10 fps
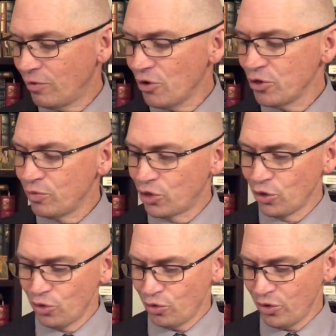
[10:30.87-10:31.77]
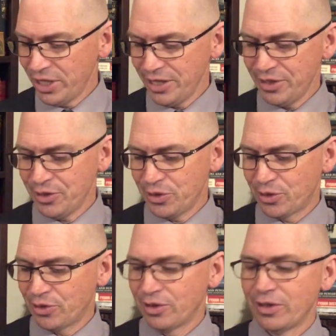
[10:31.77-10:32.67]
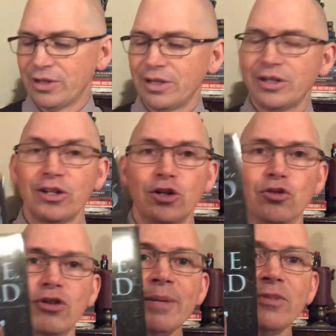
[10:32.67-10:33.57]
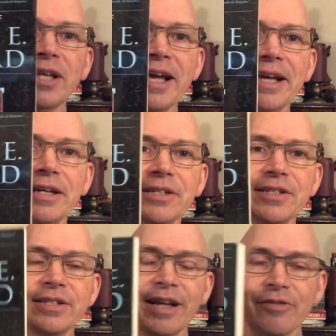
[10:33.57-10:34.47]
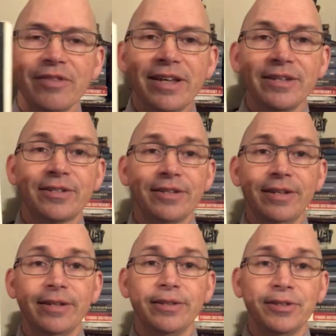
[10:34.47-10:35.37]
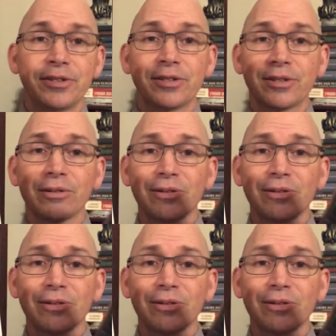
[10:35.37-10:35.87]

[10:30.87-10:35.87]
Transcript: volume two is Grimlands. Now this is